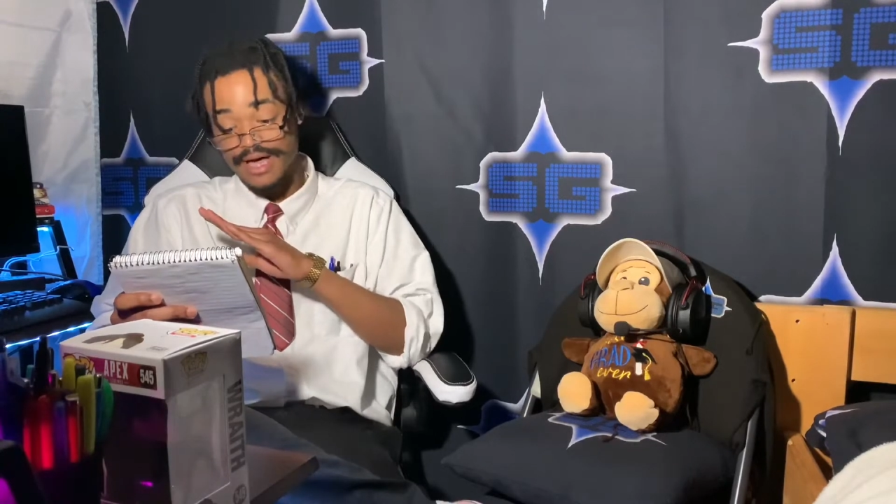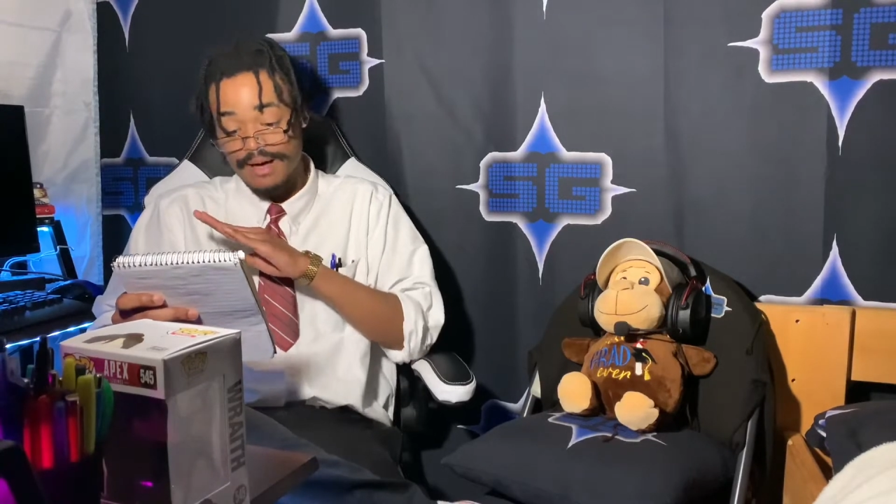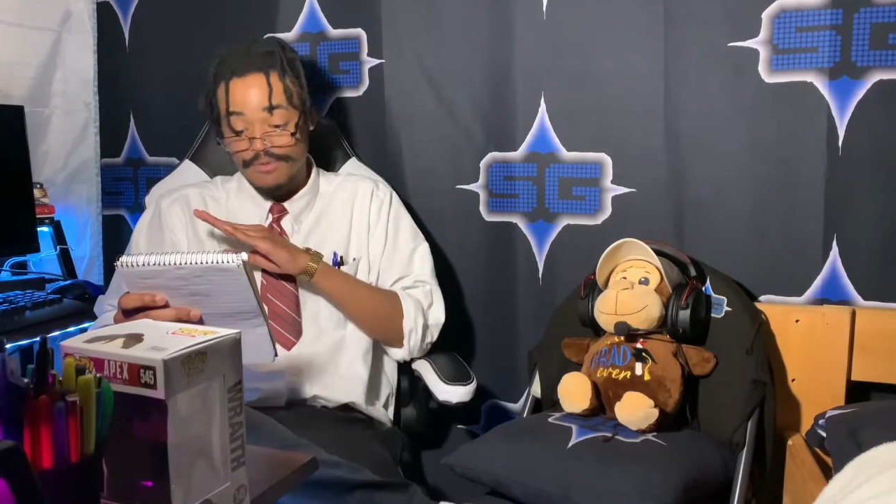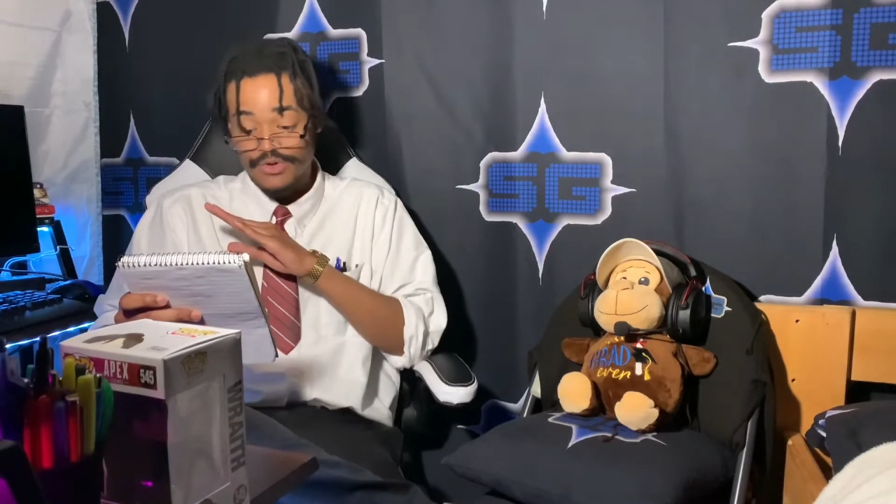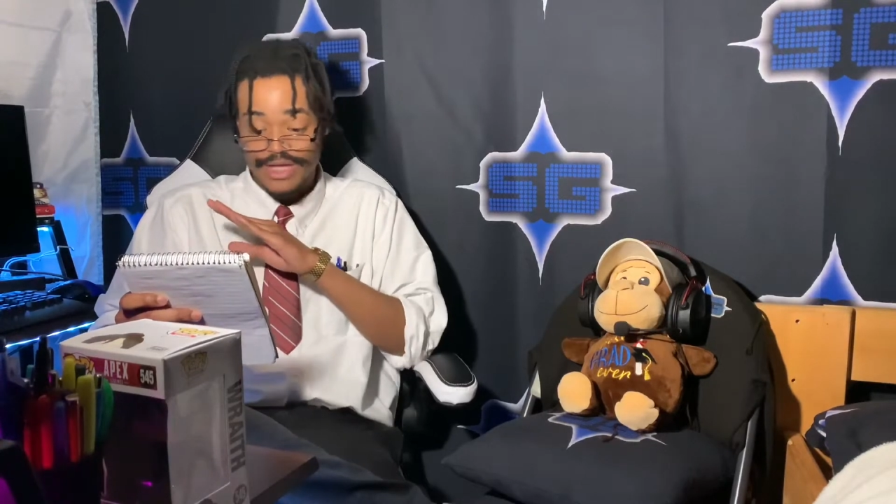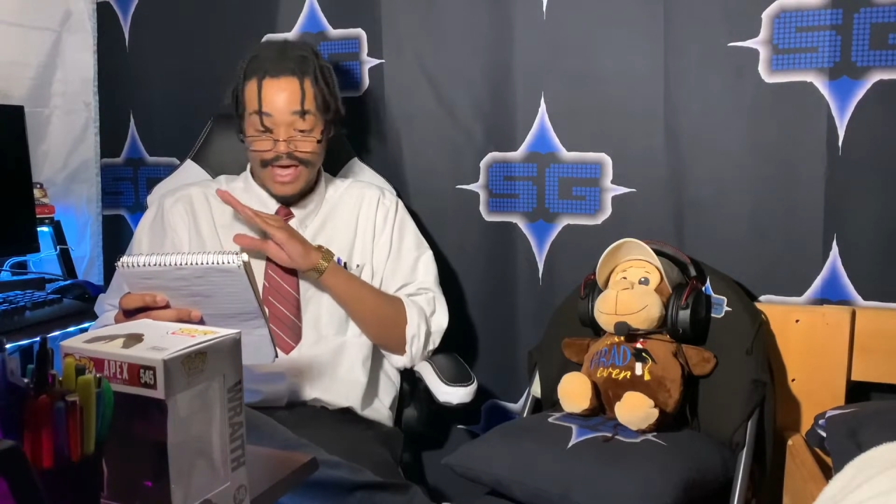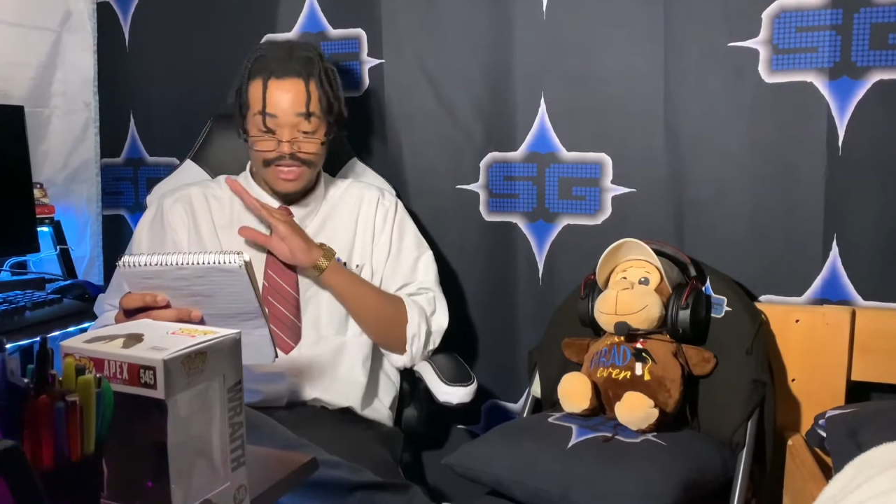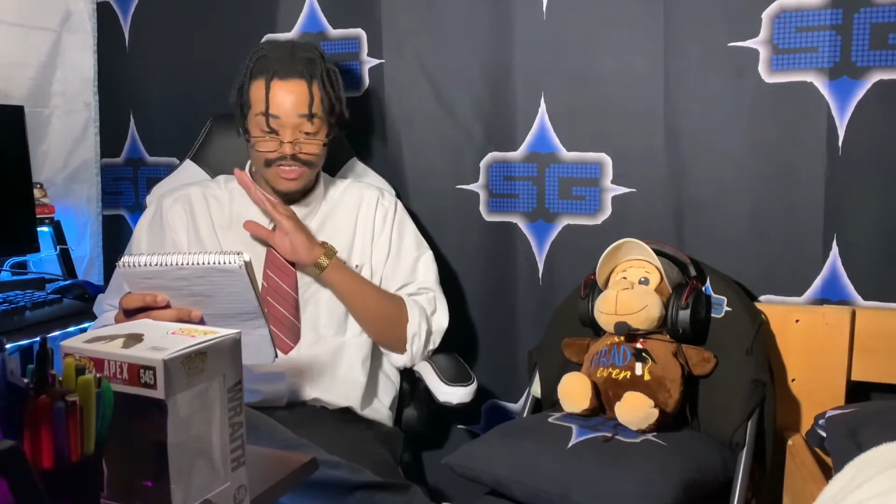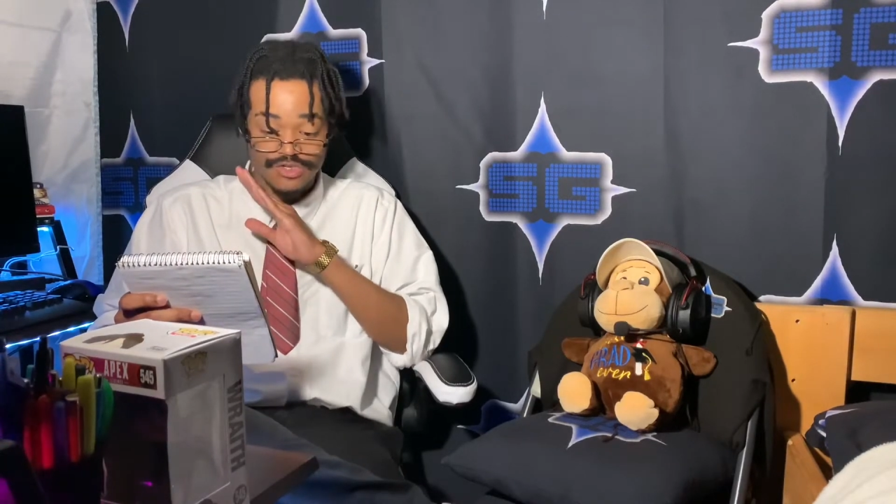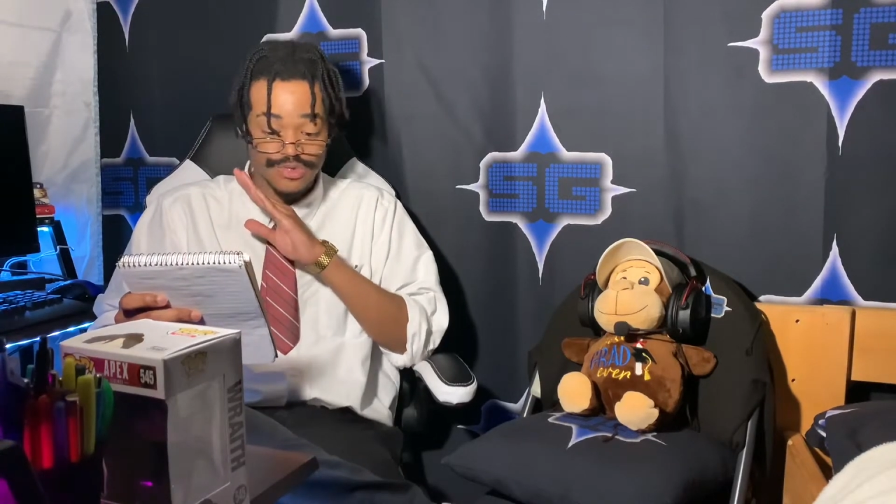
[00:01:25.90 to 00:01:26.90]
I'm gonna
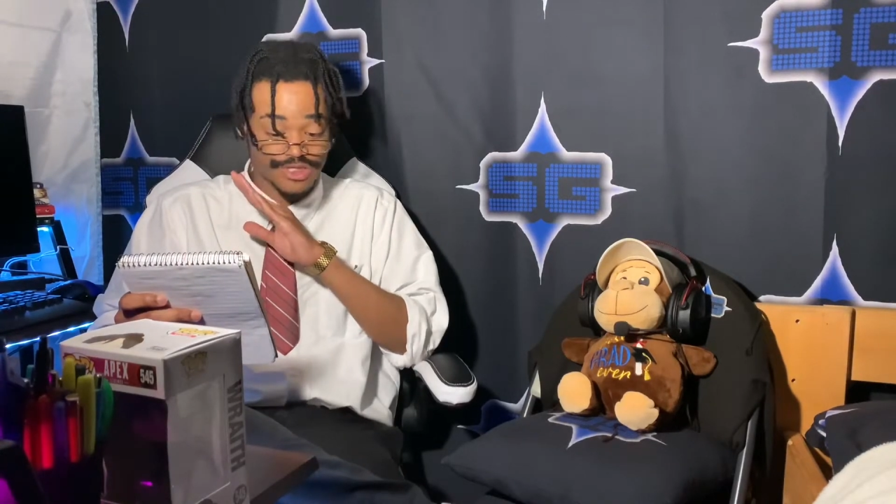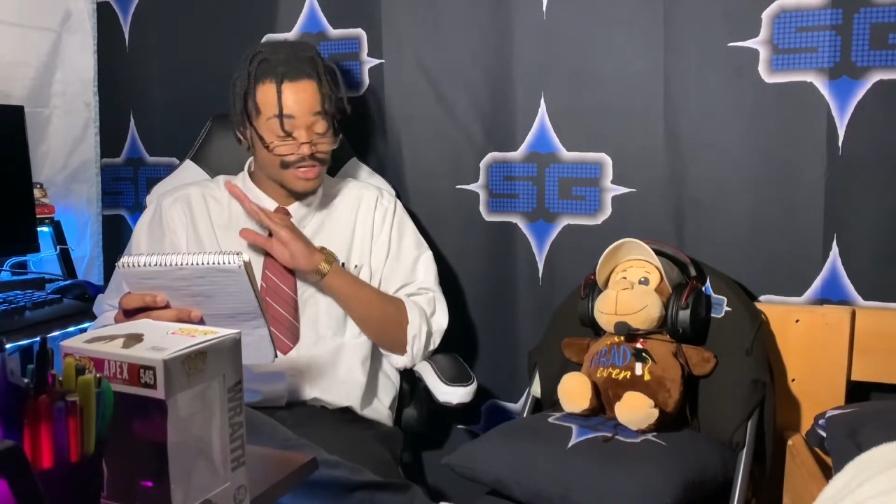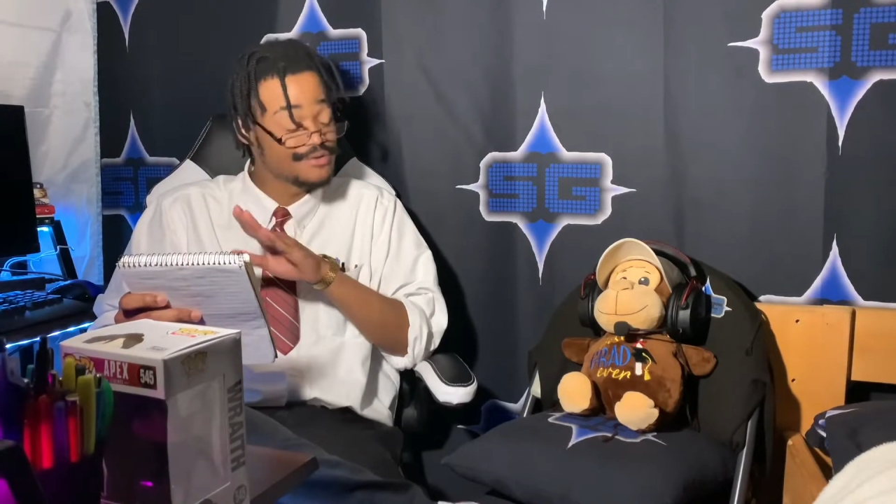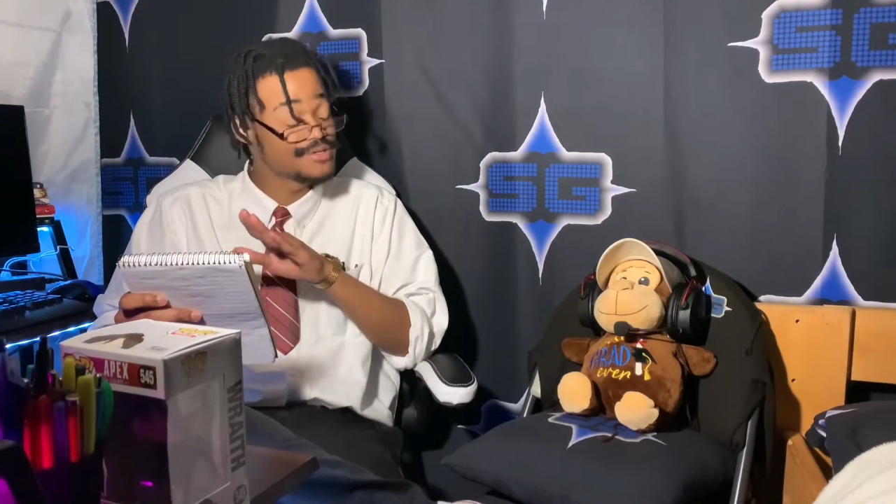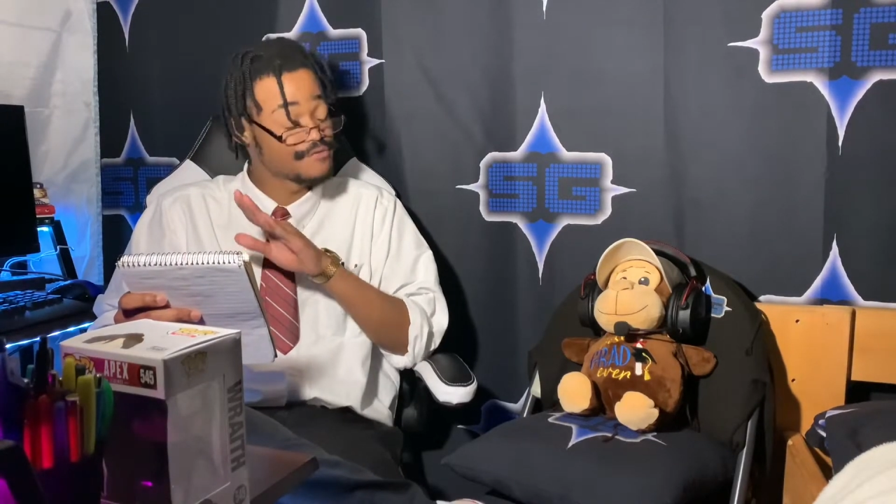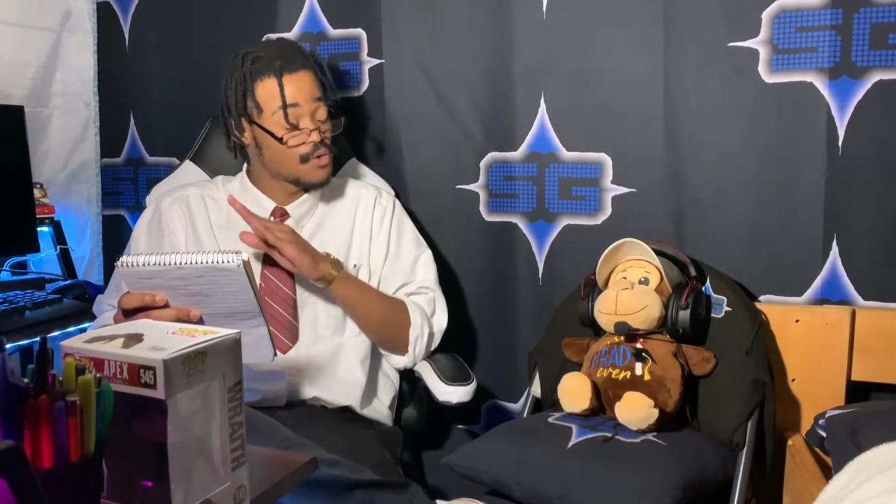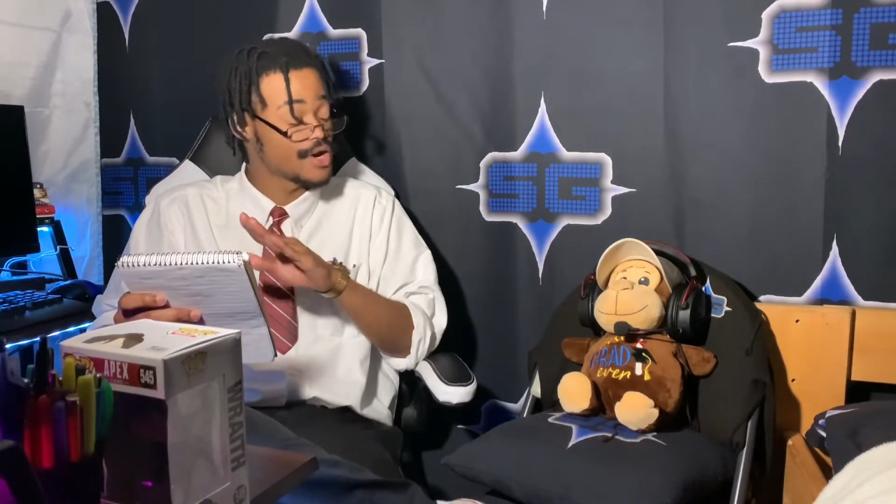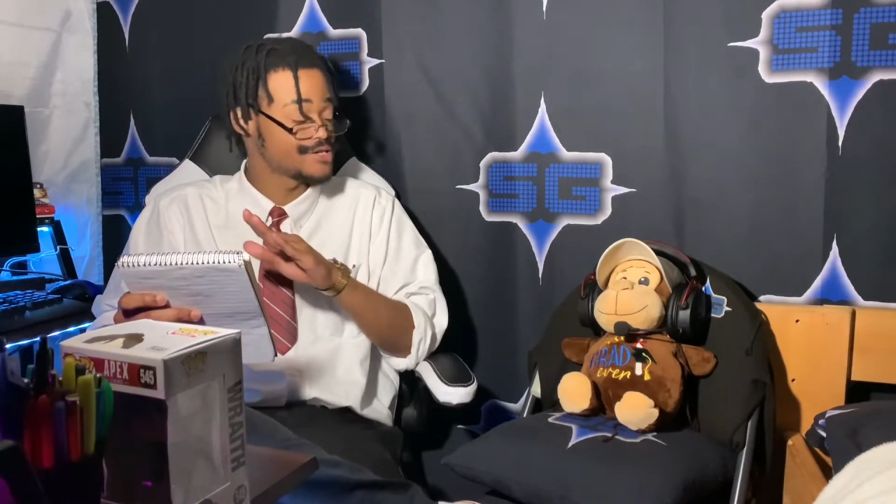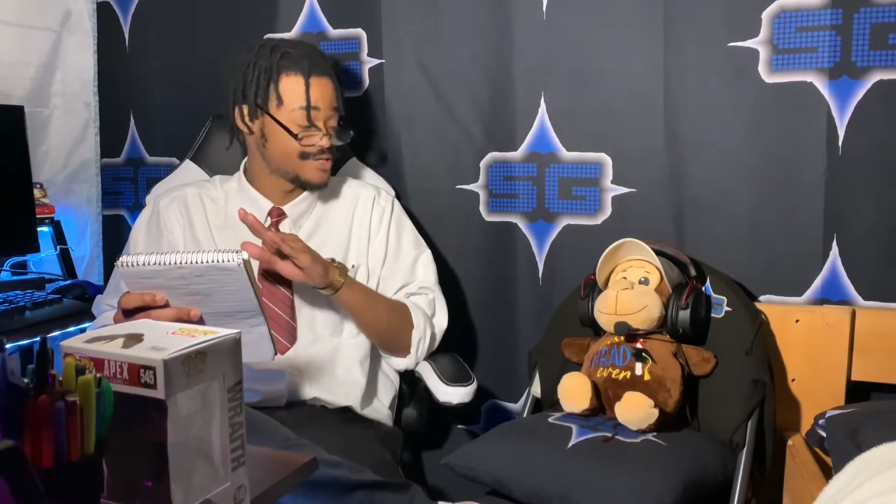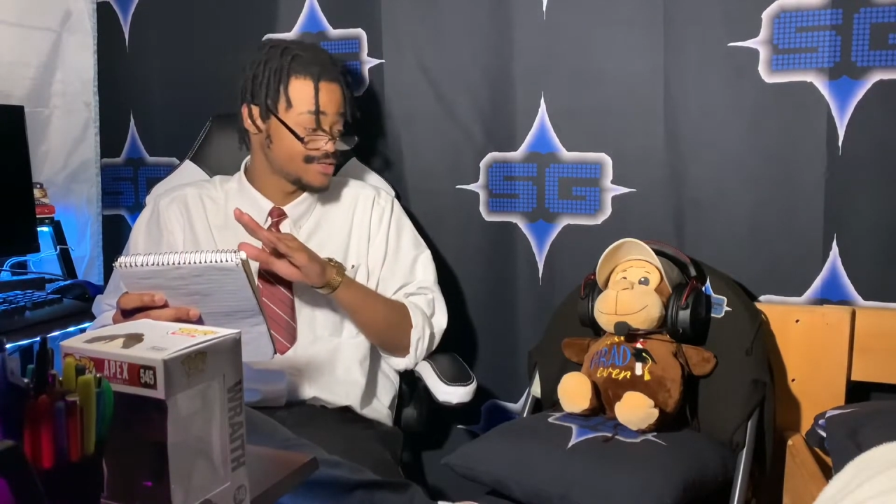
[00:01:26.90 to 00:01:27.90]
ask you a series of
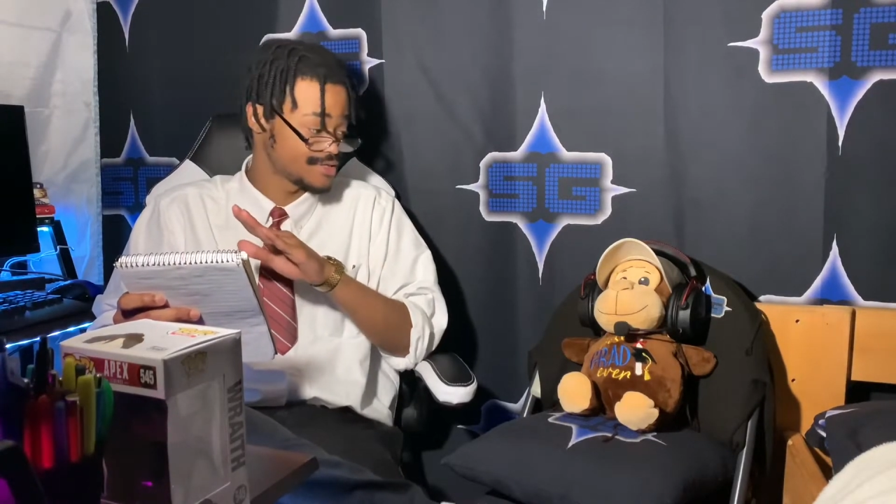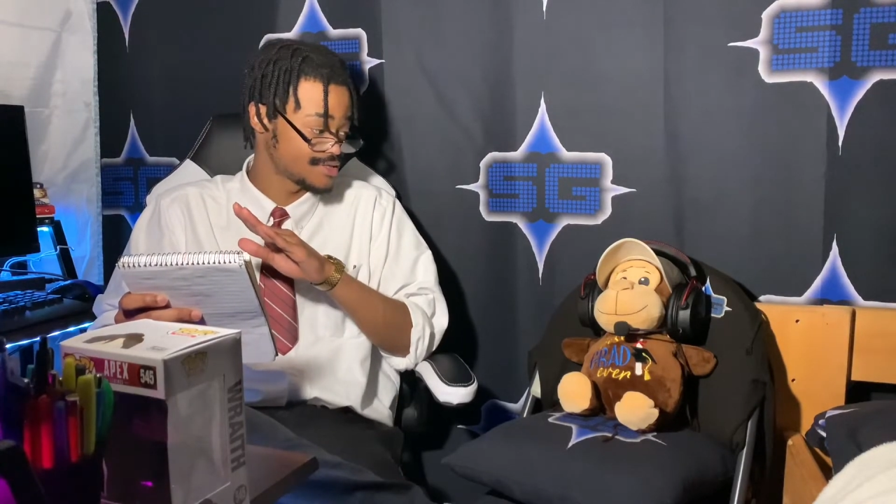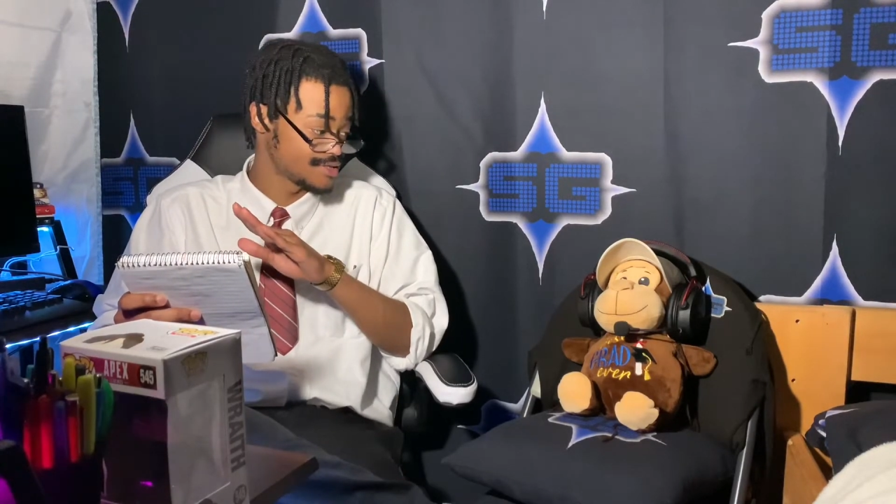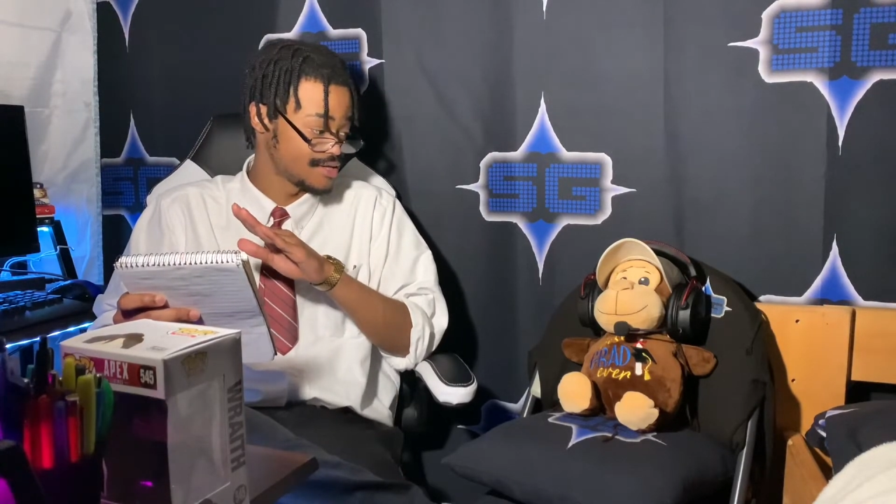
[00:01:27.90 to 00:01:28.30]
questions